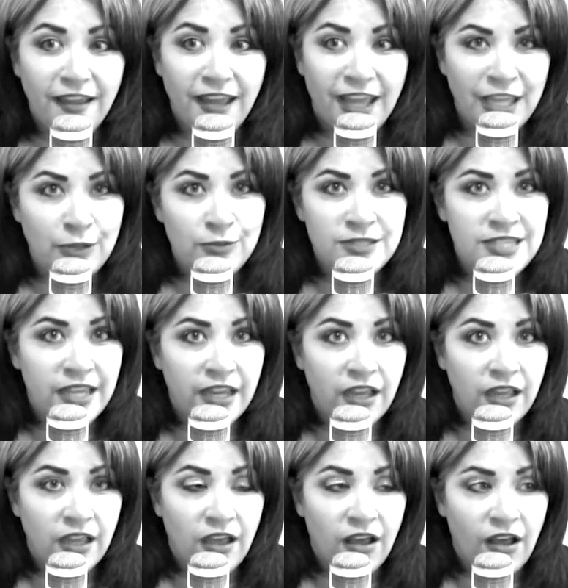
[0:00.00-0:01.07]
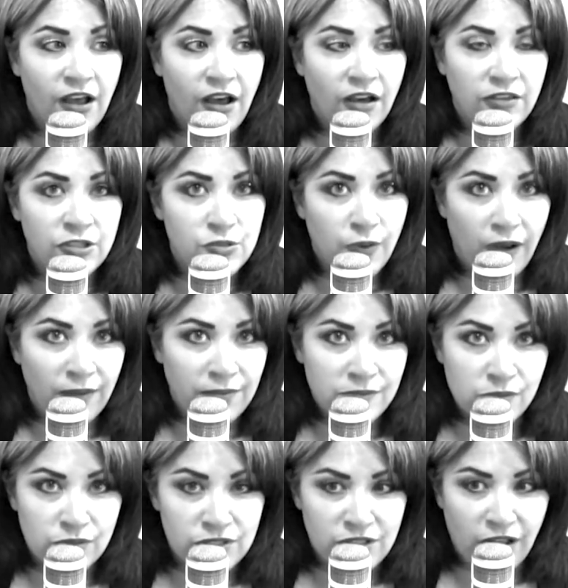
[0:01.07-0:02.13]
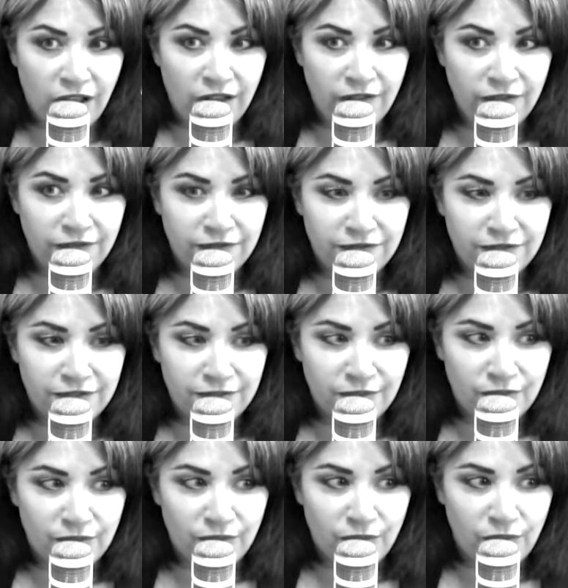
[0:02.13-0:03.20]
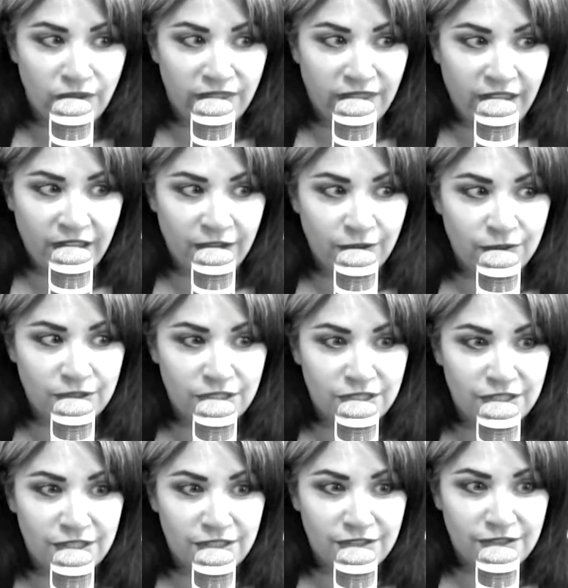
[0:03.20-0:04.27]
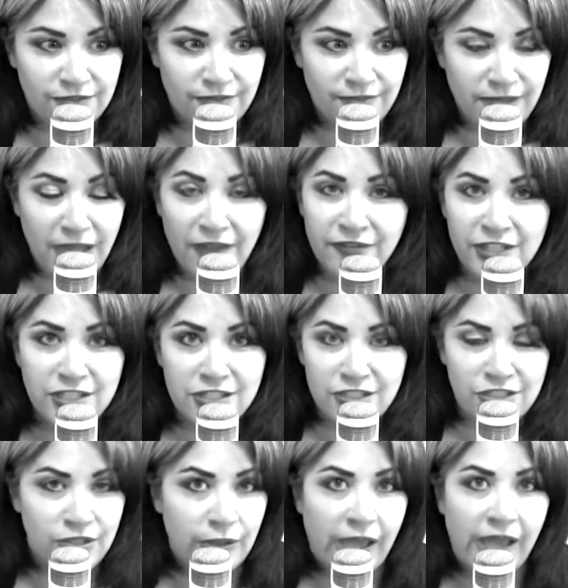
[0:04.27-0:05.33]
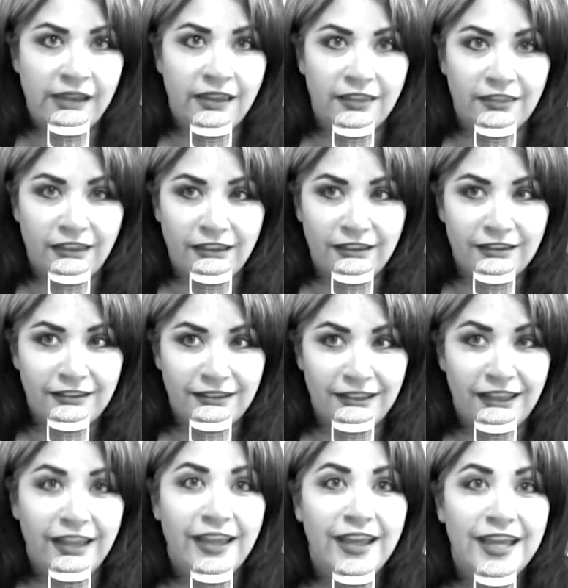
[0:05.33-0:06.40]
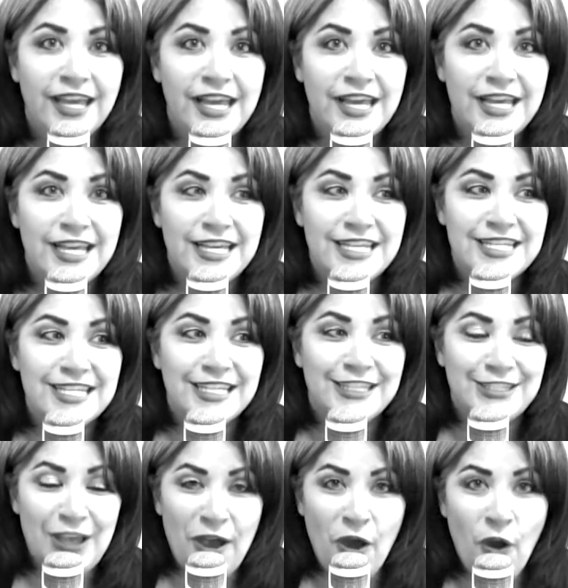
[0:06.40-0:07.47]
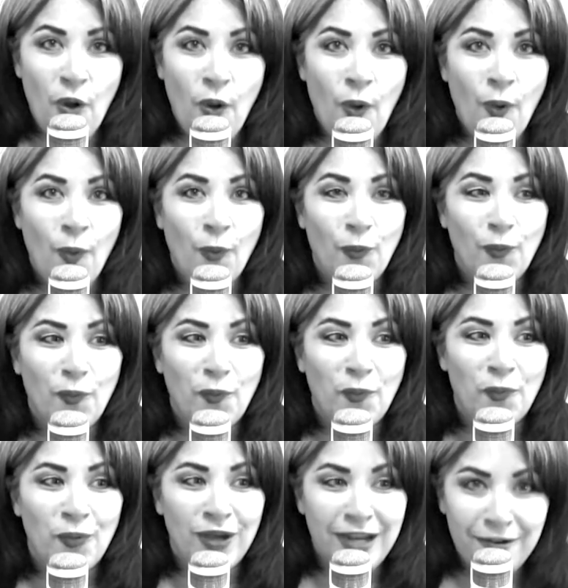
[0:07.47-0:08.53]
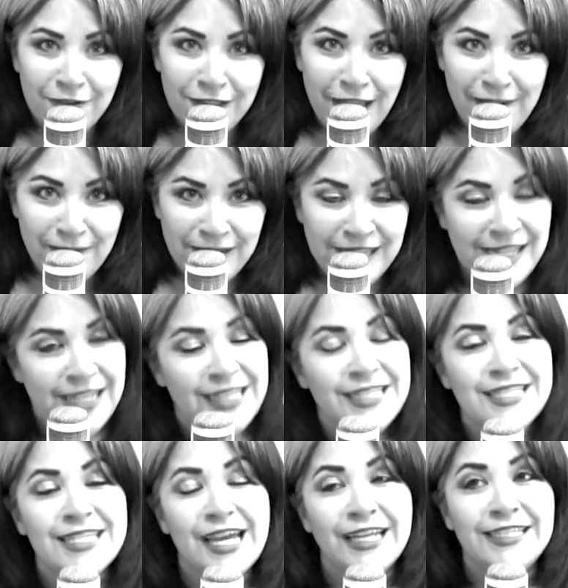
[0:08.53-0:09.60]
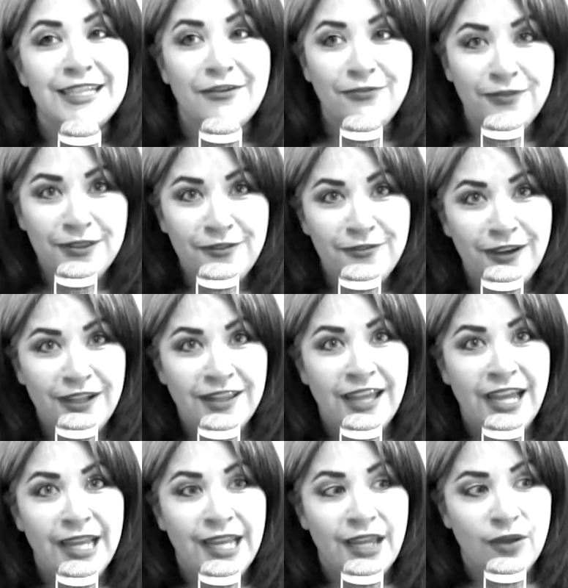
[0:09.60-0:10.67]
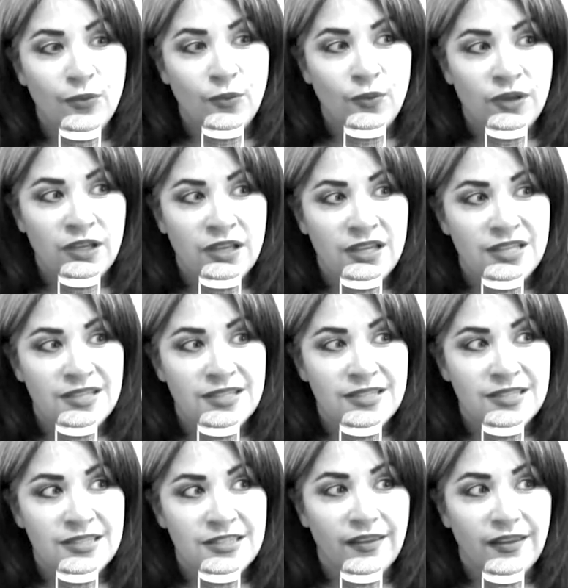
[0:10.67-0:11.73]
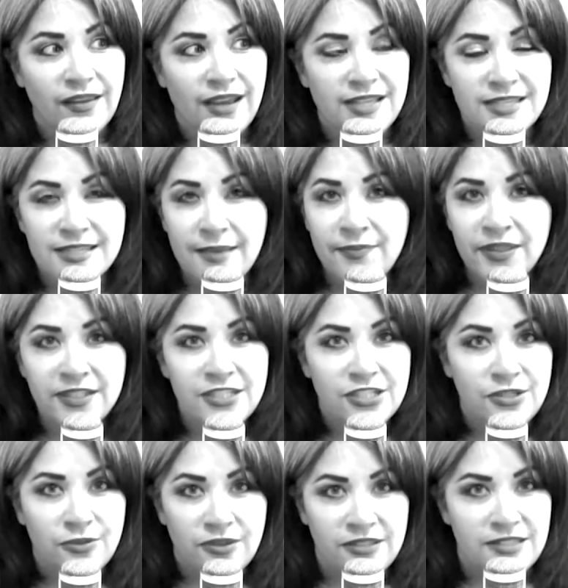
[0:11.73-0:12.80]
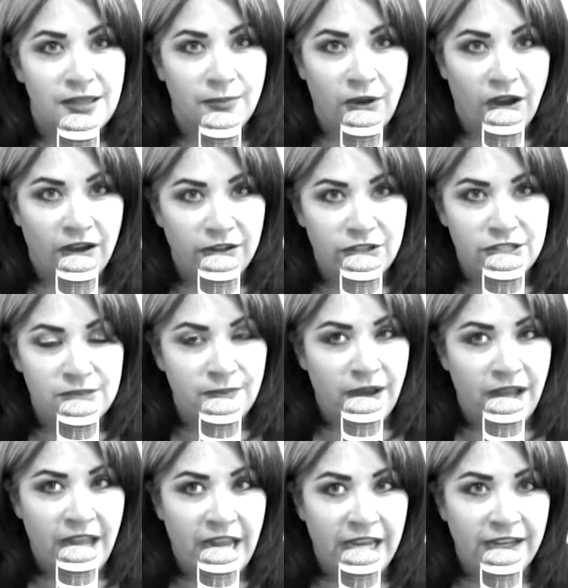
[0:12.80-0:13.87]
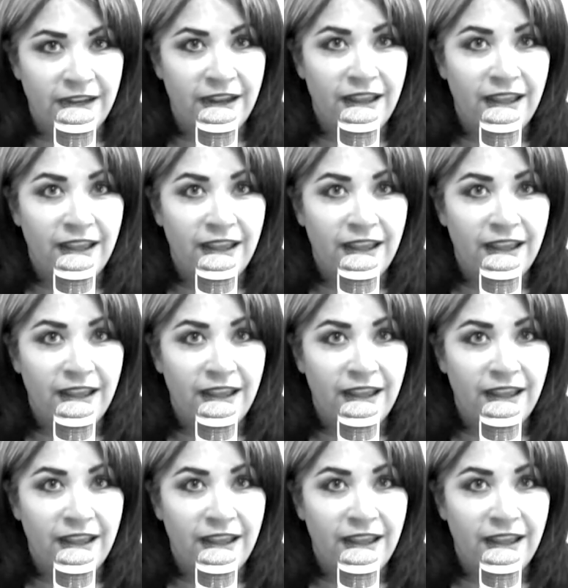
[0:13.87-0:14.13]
And it was like all those problems were solved without me having to do anything. So whatever that means, I definitely felt like it had something to do with the subconscious mind.